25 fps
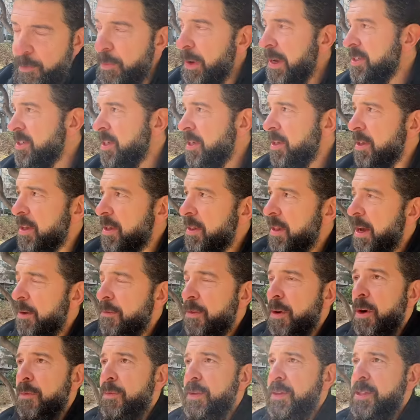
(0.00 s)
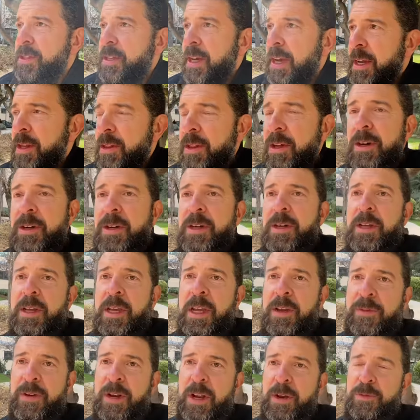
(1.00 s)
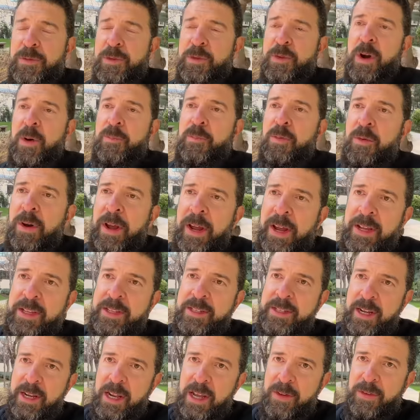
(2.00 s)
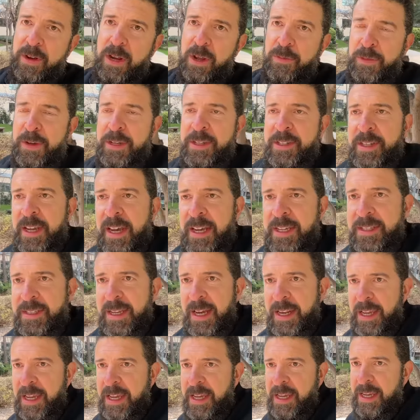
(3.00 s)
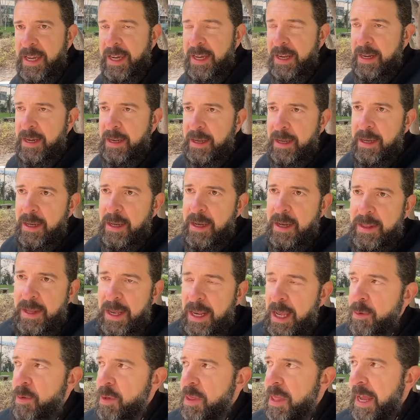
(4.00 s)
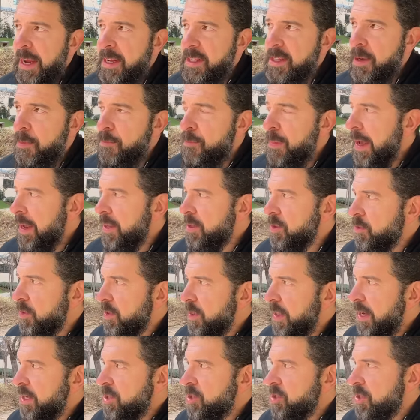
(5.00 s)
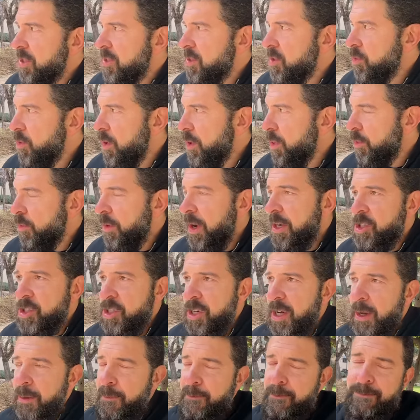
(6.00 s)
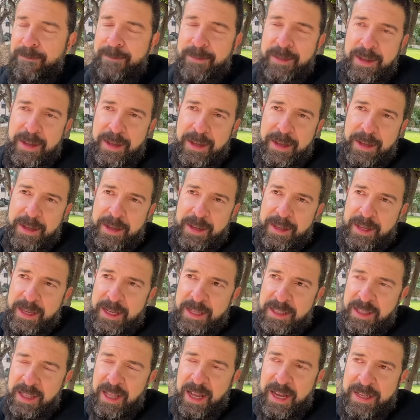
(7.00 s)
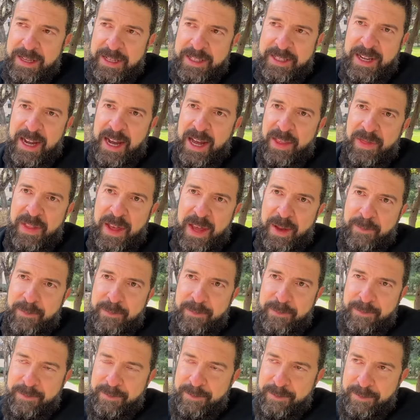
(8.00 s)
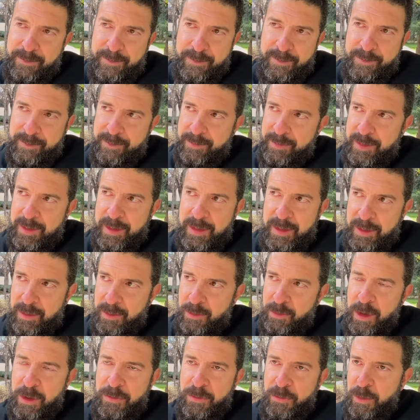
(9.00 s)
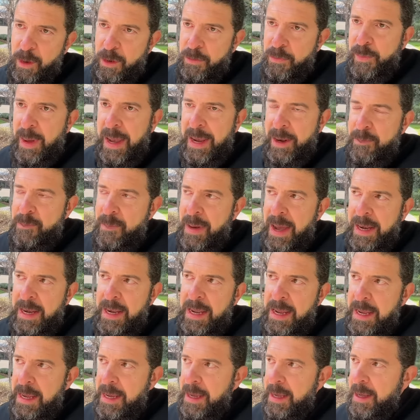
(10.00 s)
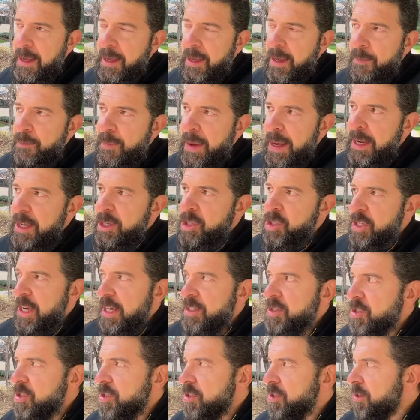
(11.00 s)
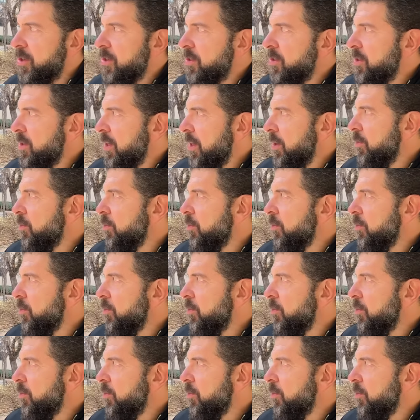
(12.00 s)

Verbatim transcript: basically Lavrov is saying, look, even if Trump wins and even if he says that he would like to mend relations with Russia, he's like, it's on them. We've made many gestures, and